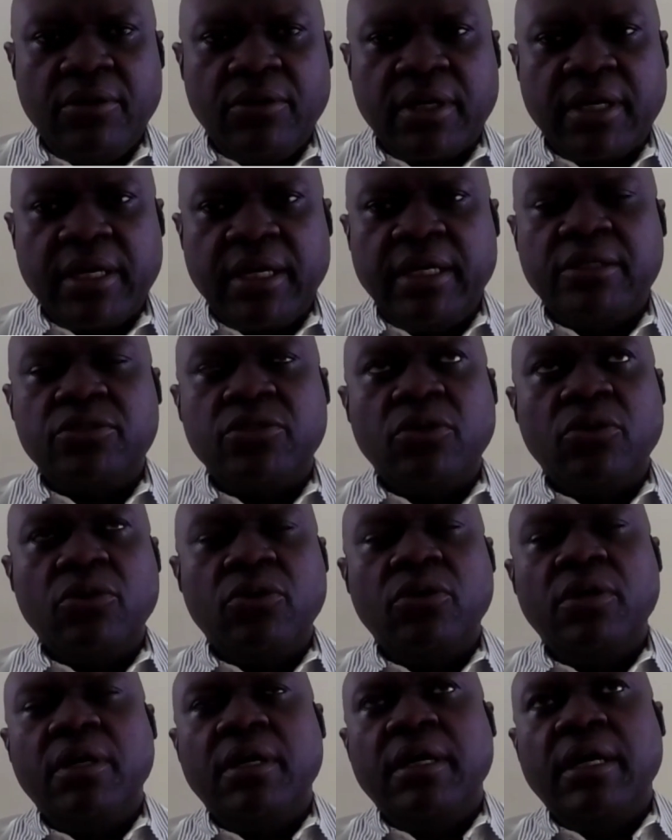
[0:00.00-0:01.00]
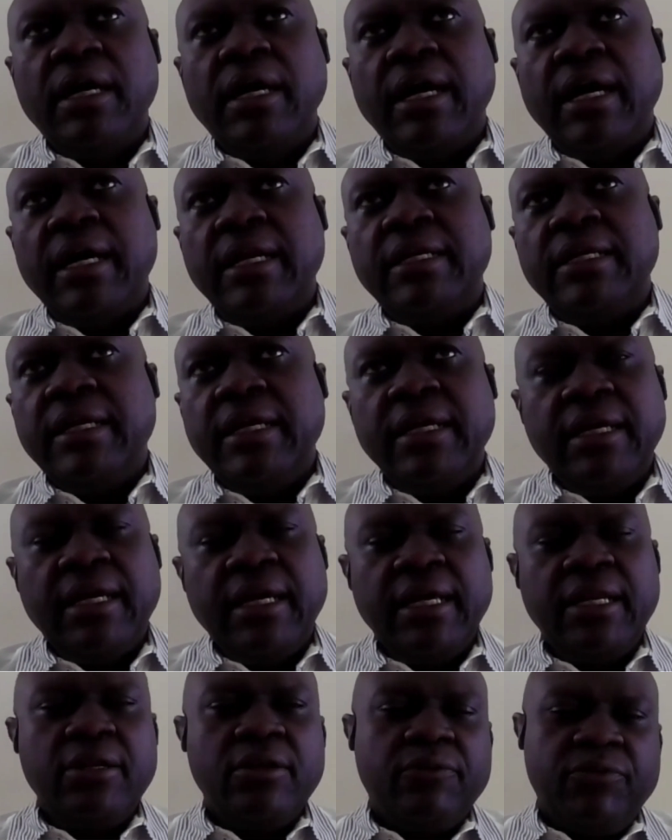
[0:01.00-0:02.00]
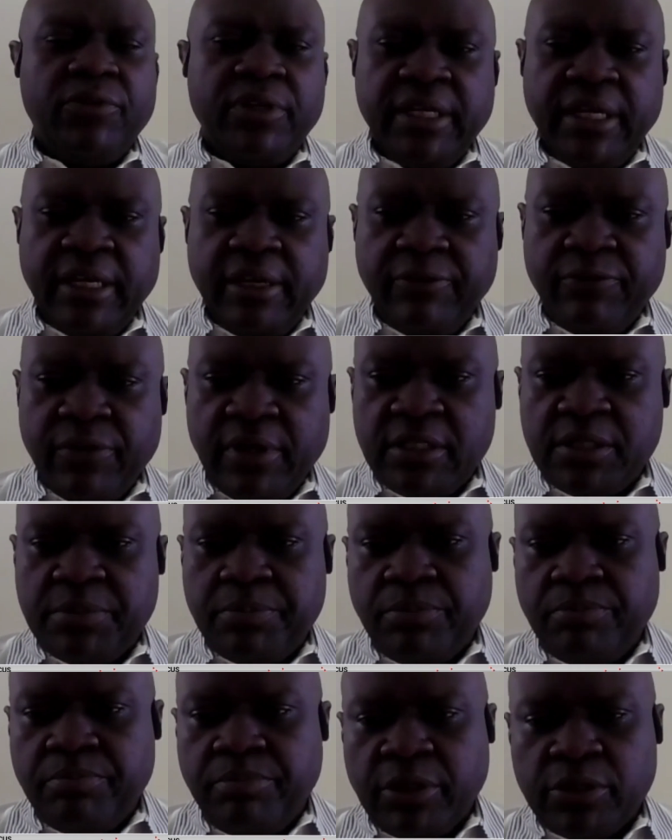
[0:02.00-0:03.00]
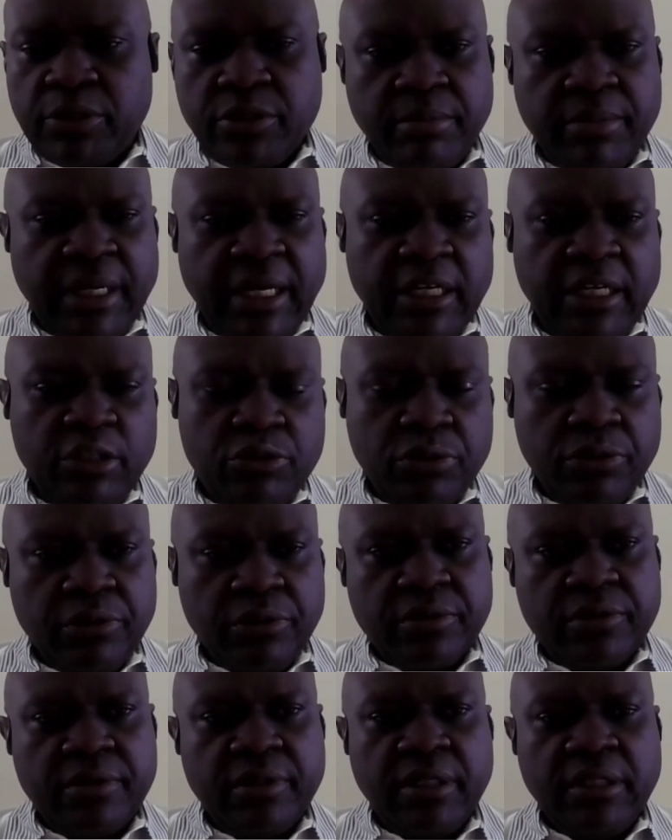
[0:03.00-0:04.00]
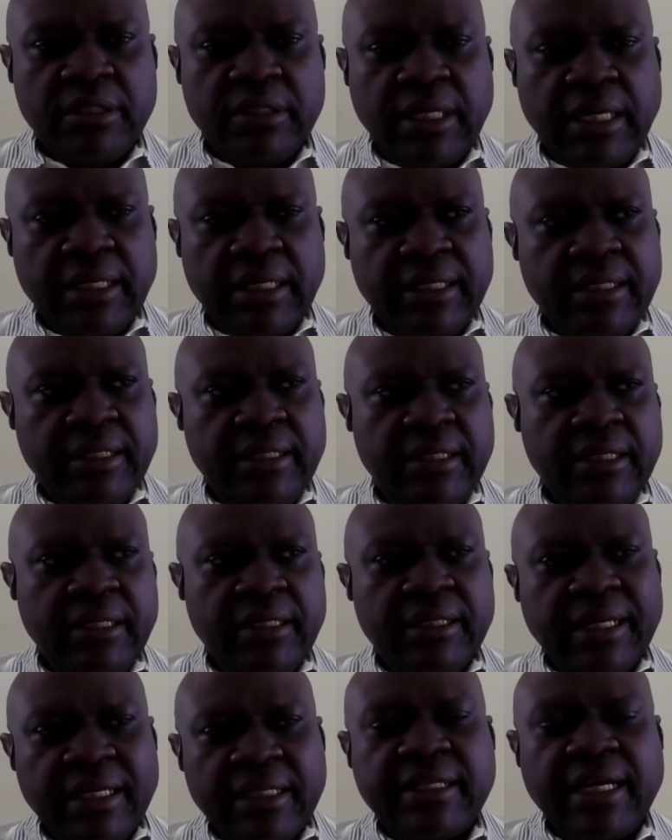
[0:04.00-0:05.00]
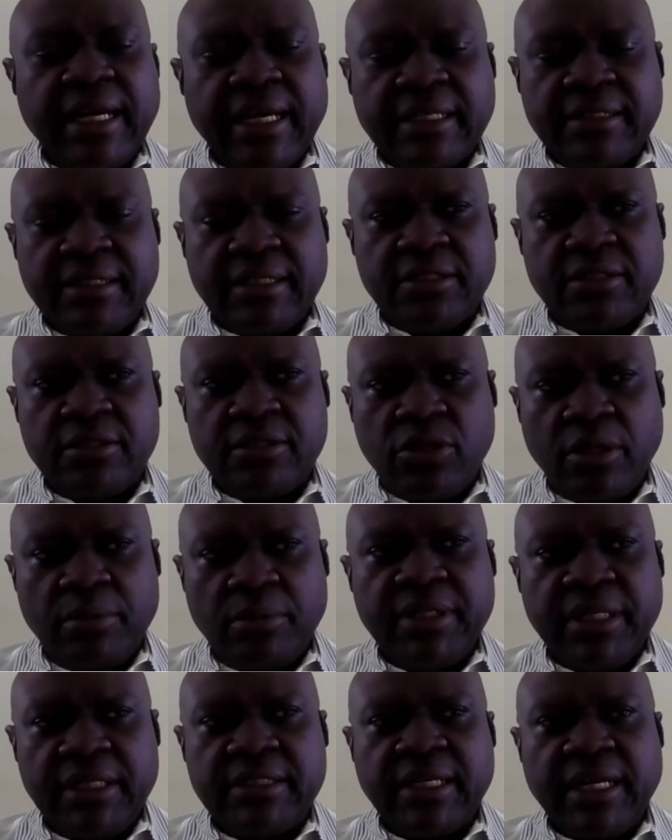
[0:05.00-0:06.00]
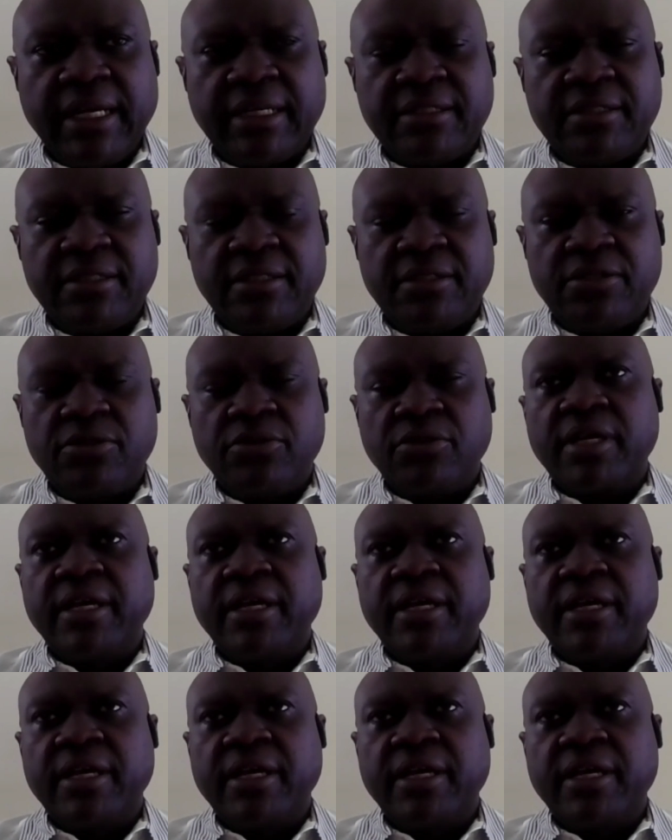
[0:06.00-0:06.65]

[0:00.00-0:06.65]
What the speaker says: Okay, so at the end of the day, first bottom line truth is that the data exists, some data exists,